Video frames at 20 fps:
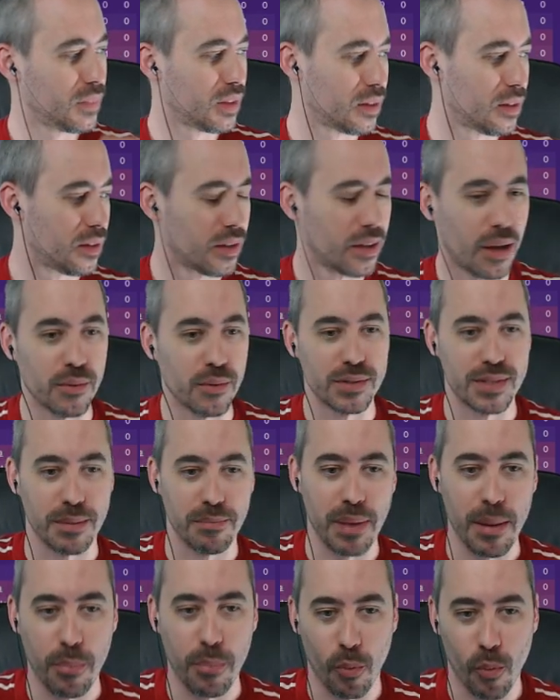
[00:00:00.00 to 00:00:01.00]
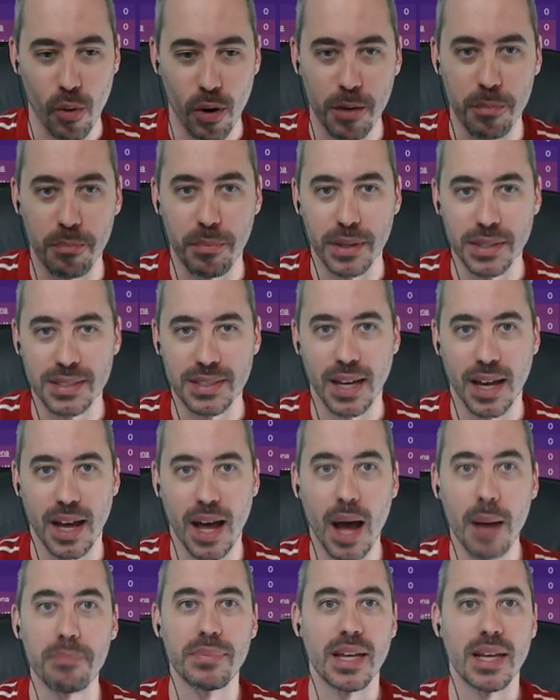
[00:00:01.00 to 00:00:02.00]
I won't say paperwork, but uh,
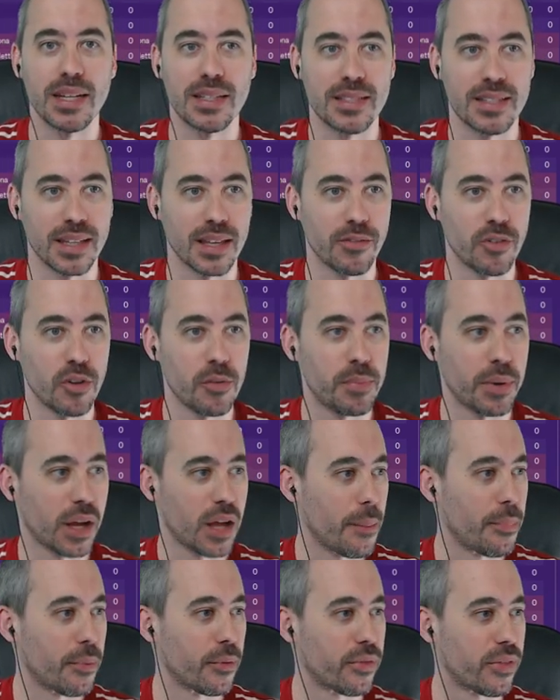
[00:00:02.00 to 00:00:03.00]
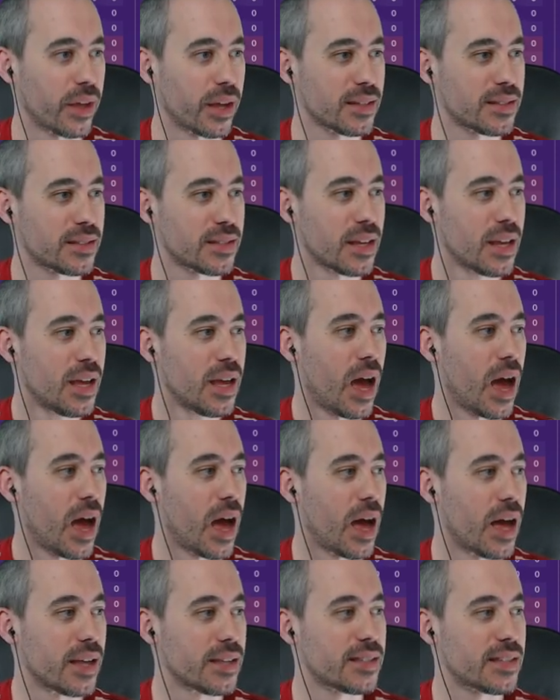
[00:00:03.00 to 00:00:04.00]
updates to give you, but a couple things.
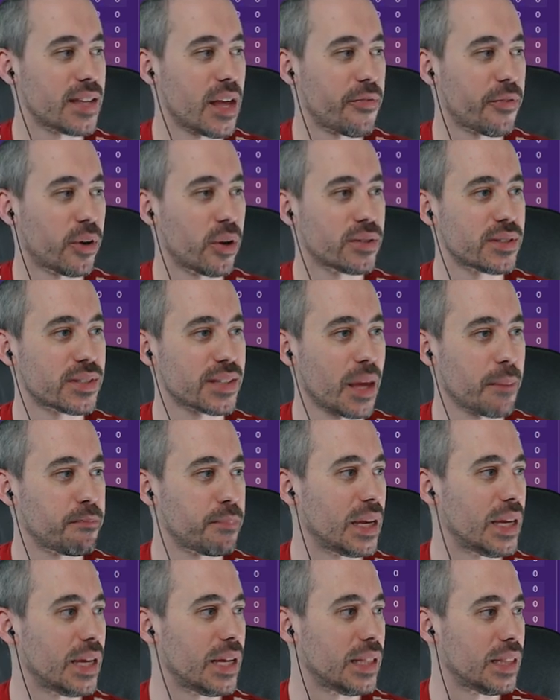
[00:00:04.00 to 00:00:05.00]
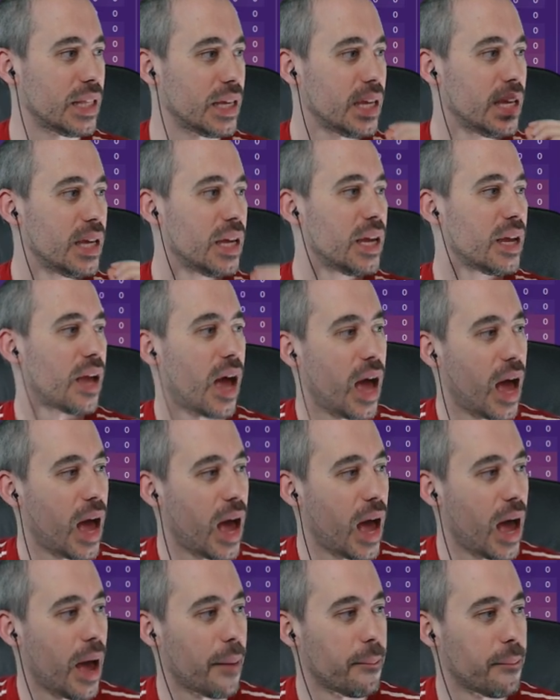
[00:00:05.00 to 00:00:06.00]
Uh, Stefano Scappini,
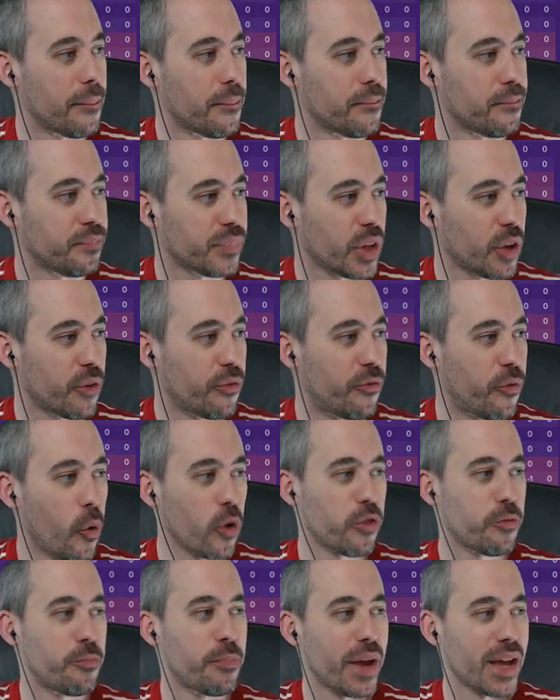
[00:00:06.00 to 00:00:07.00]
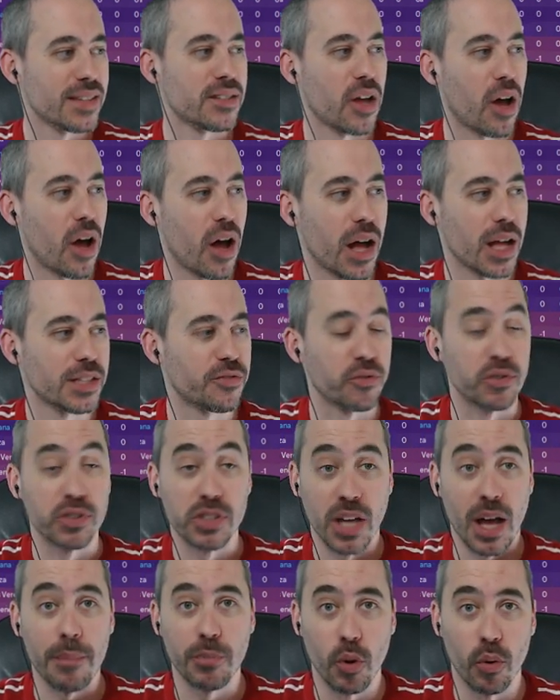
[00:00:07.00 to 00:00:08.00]
um, fourth best odds for
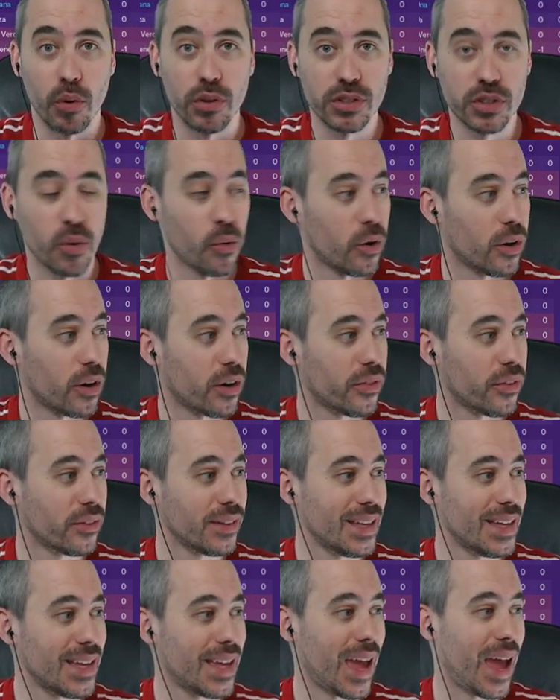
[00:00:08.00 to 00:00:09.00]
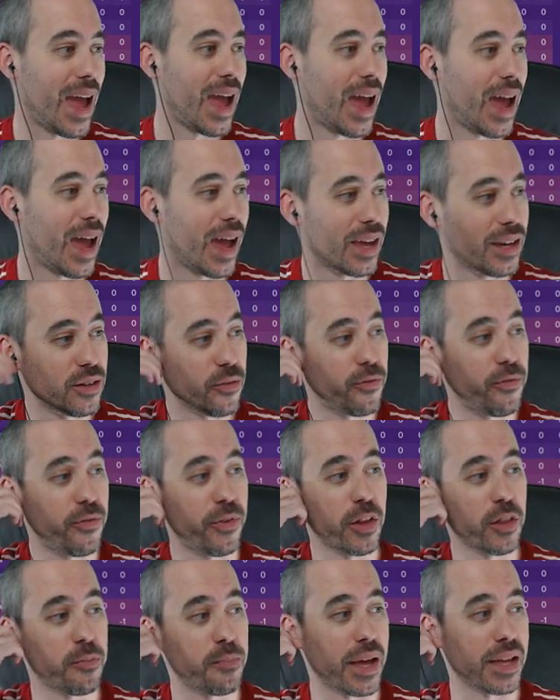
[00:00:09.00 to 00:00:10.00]
top goal scorer in the league and
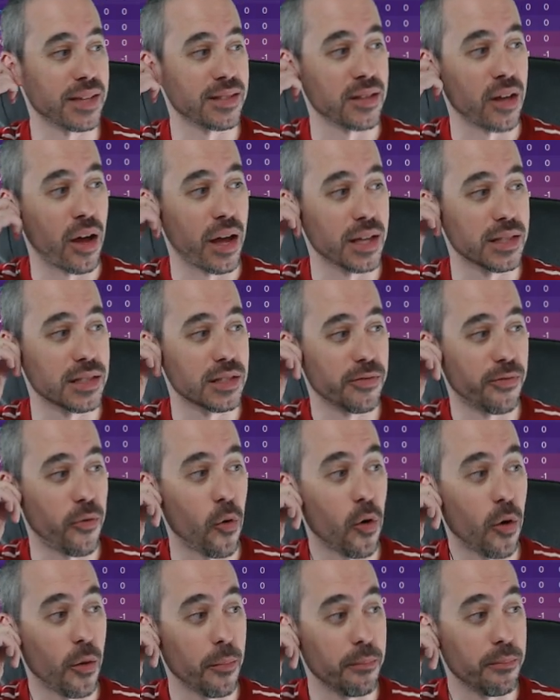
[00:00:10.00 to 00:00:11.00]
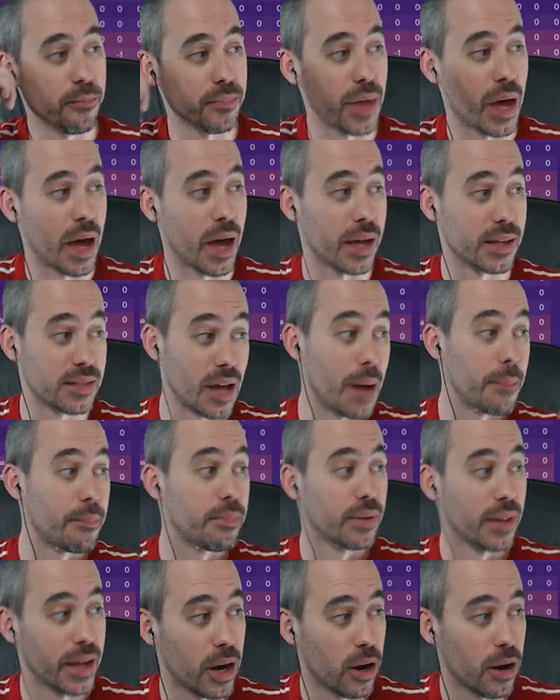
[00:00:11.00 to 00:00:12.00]
fifth best odds for uh, top
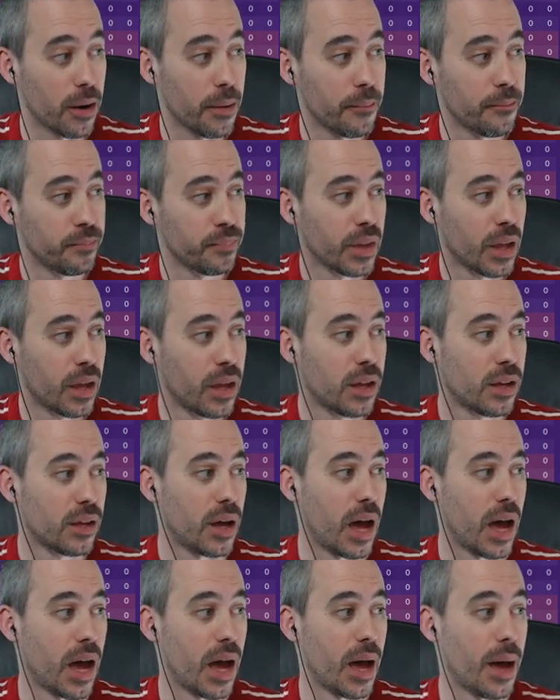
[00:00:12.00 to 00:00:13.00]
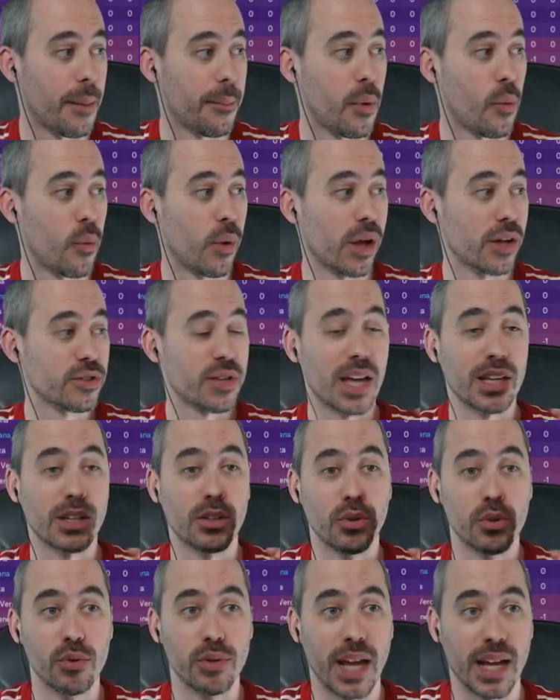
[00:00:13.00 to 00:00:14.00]
player. Um, we also had
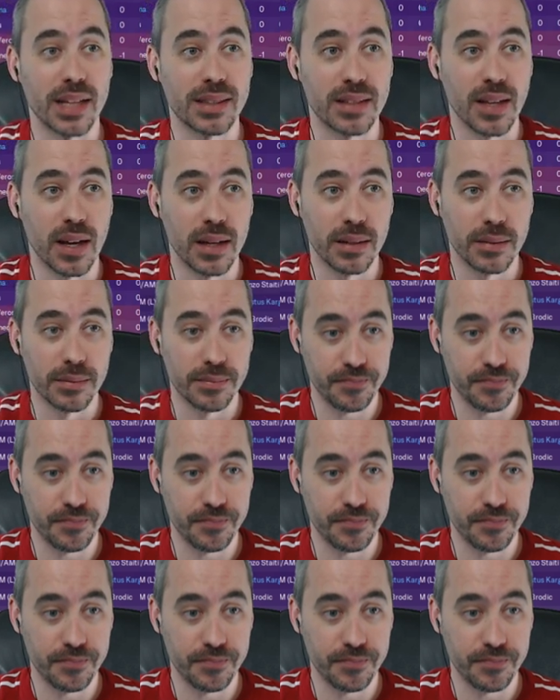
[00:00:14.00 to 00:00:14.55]
Lunetta,